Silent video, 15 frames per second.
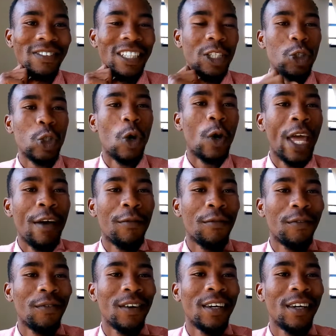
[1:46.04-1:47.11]
that you don't have
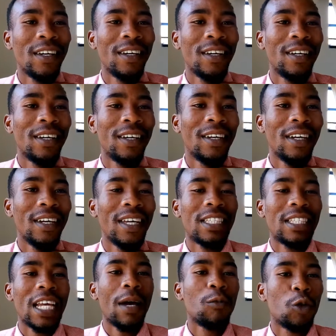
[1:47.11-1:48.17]

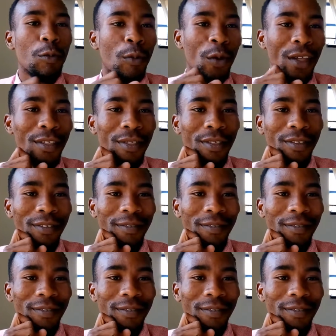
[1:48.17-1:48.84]
any time to breathe.